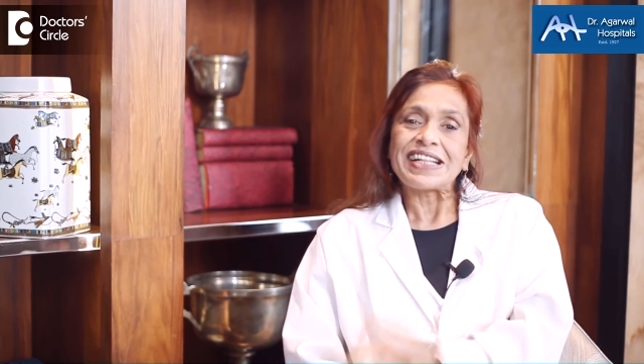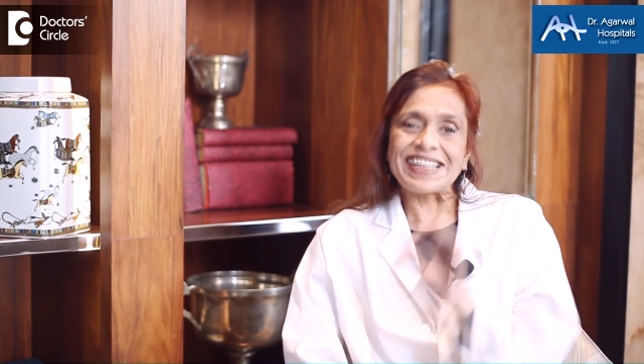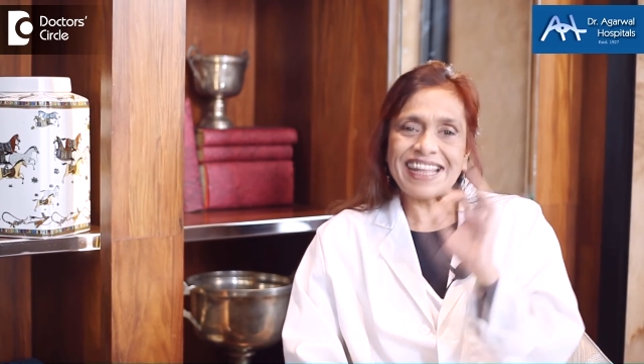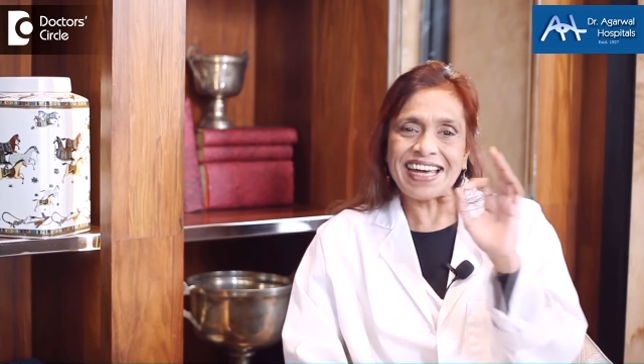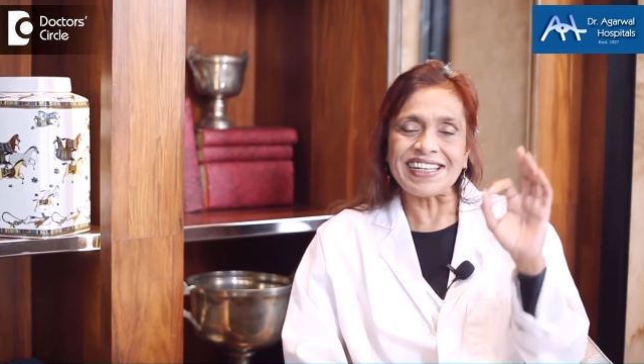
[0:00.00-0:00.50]

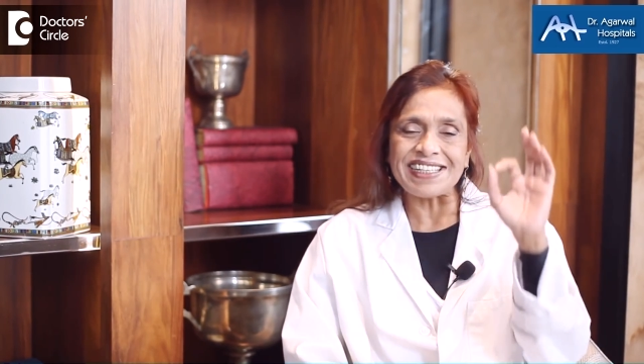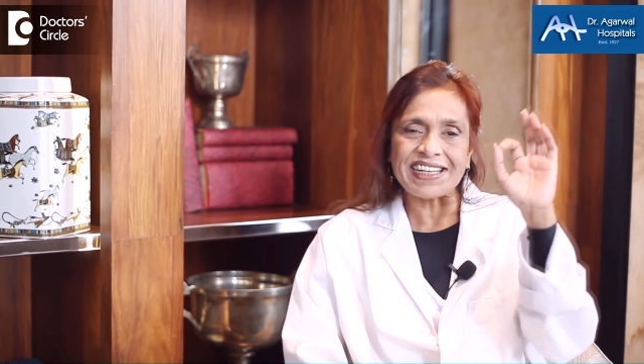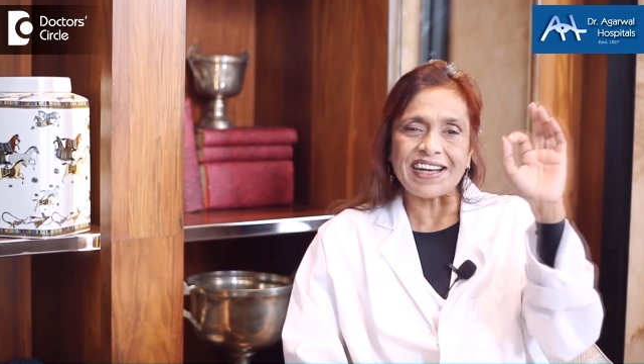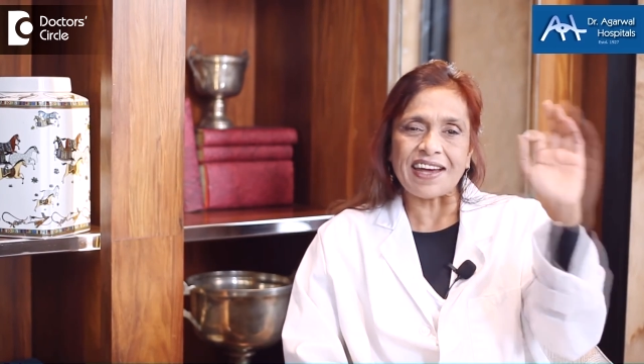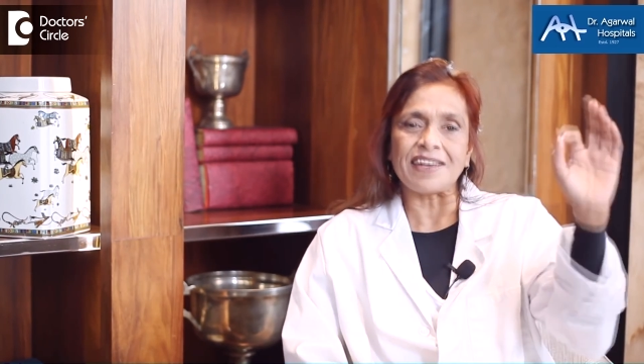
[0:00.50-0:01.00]

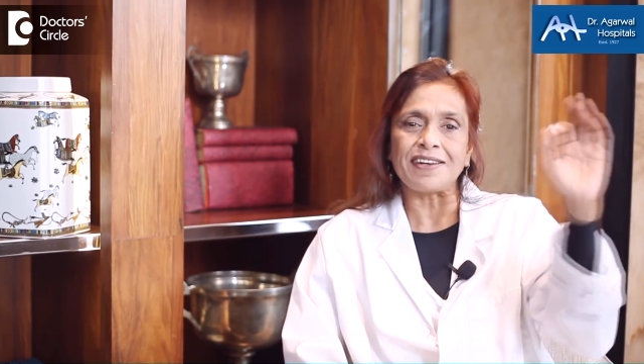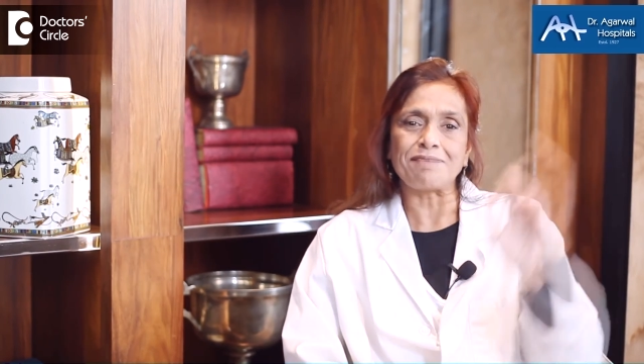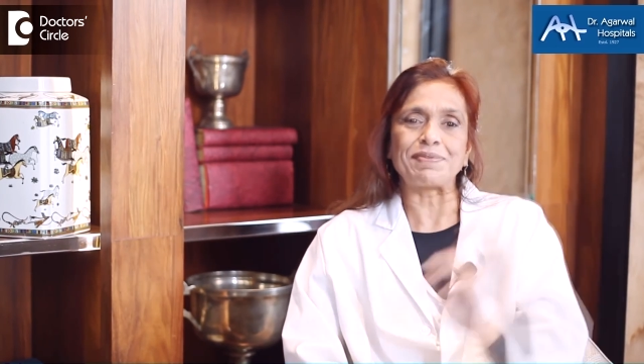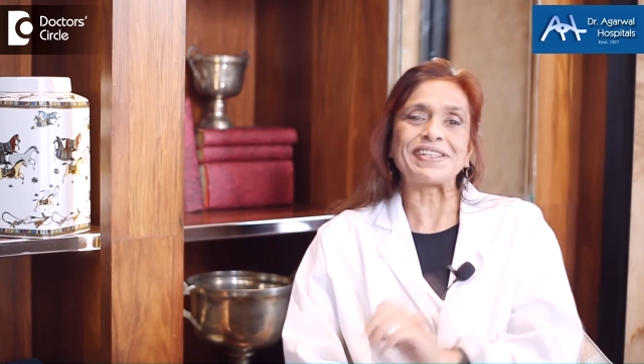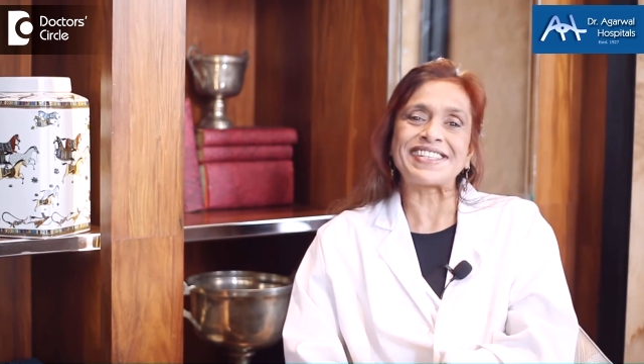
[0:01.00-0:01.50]

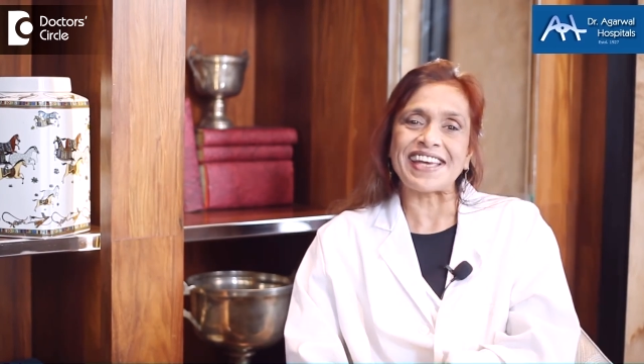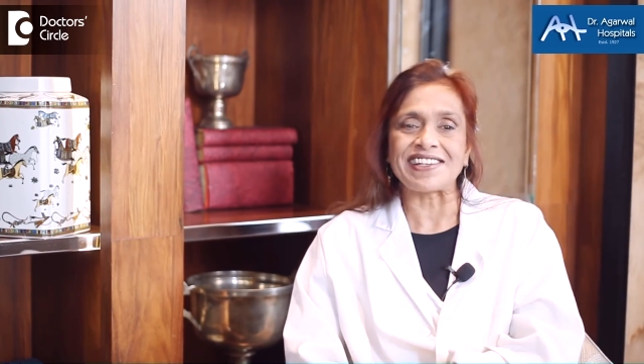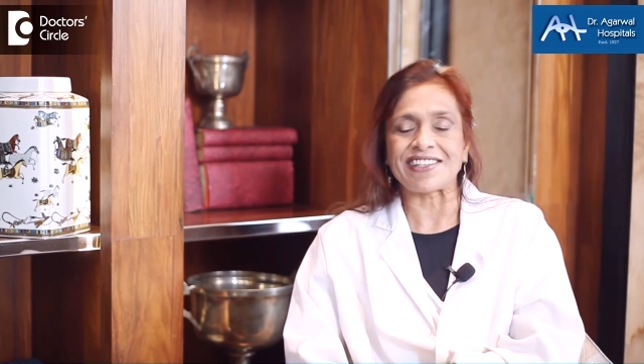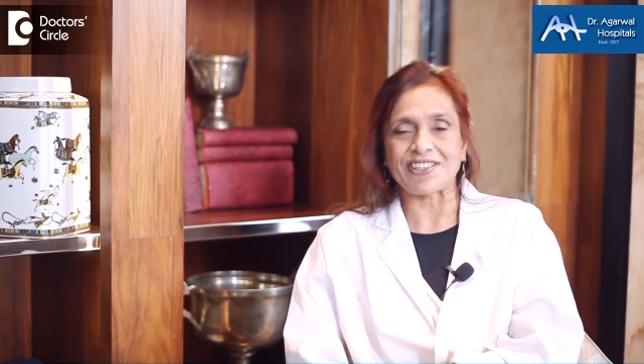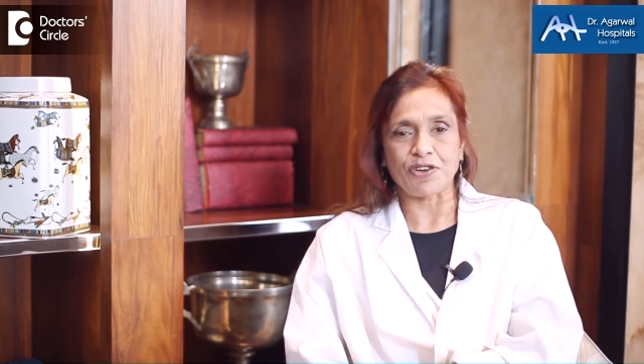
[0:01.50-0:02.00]

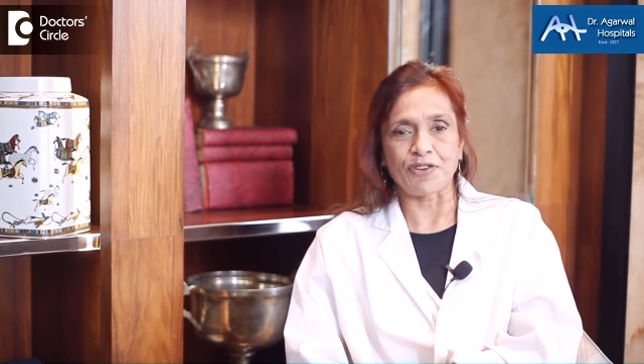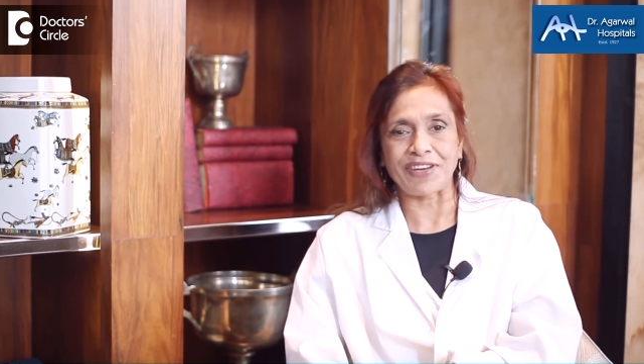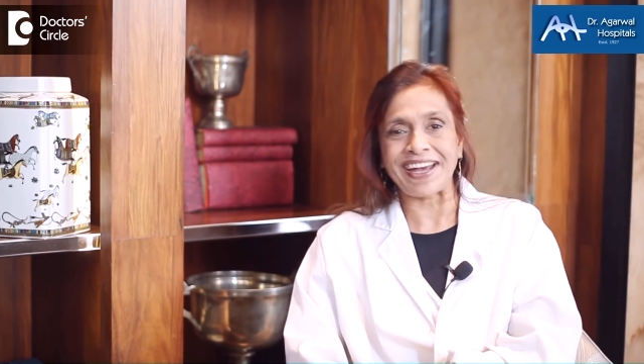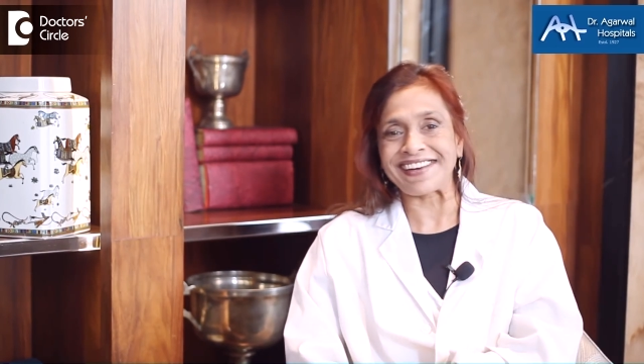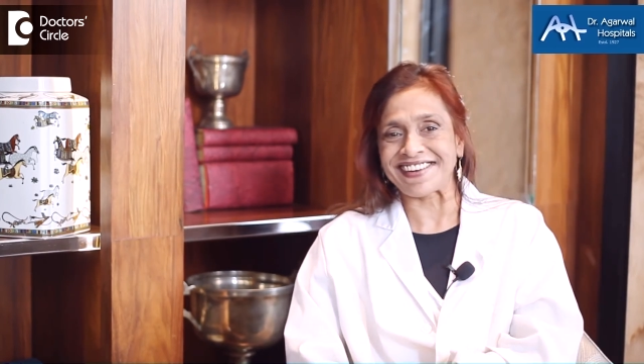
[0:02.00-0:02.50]
99% of
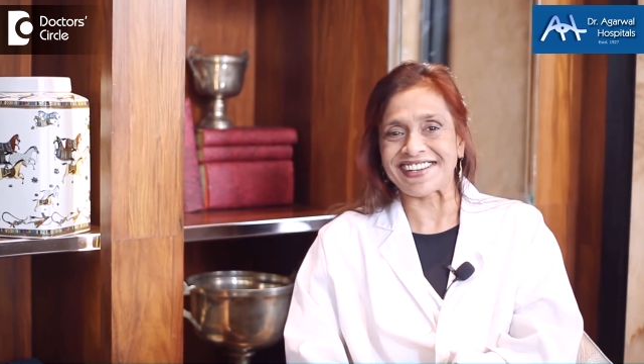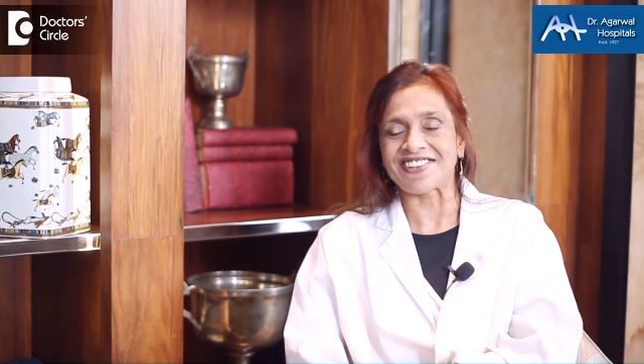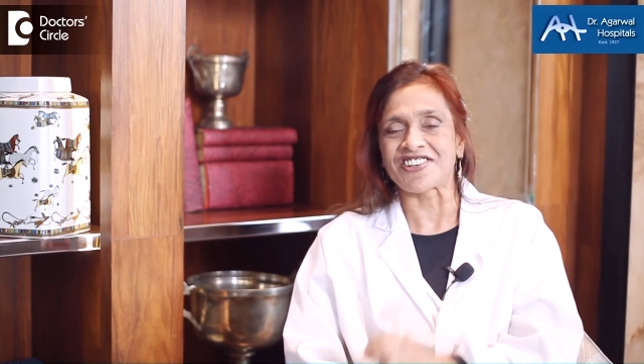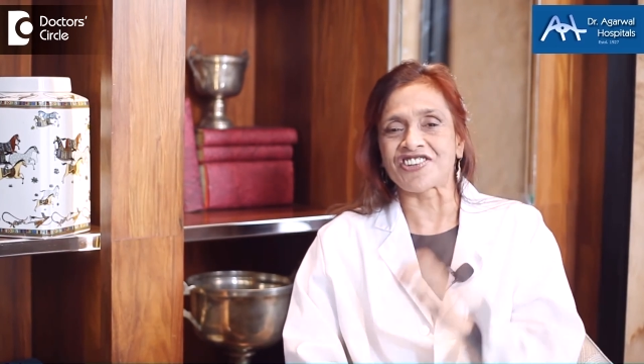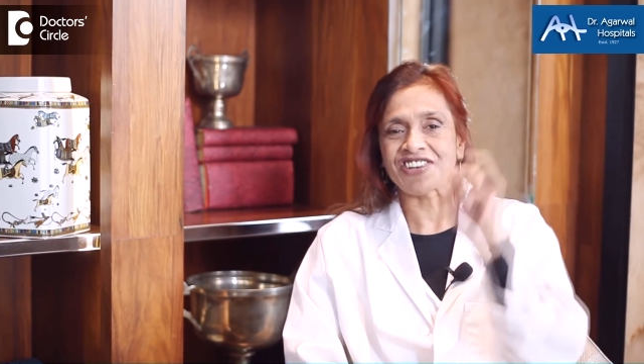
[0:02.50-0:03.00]
cataract
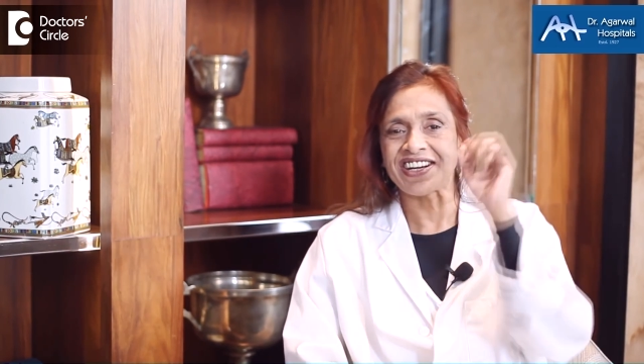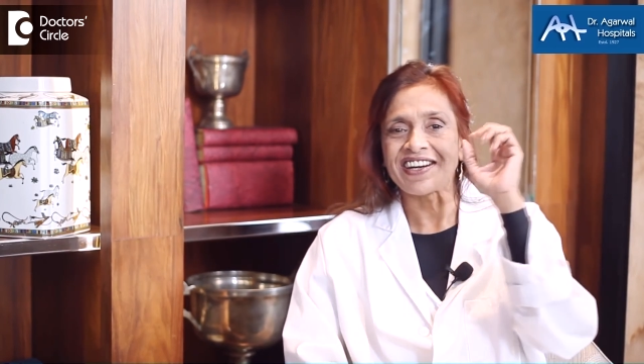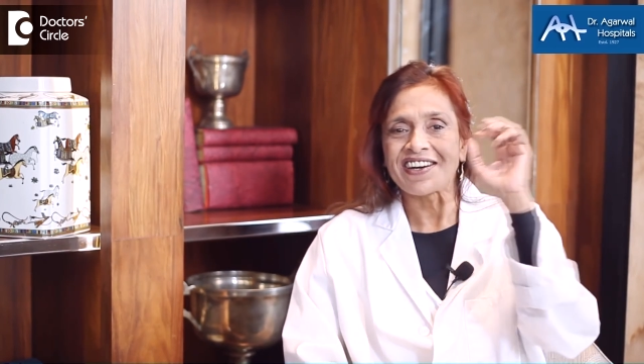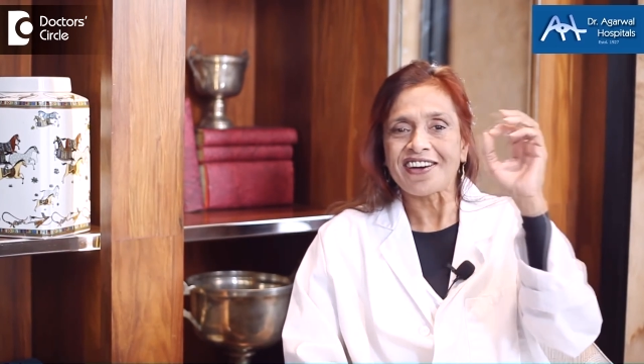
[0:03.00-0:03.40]
surgery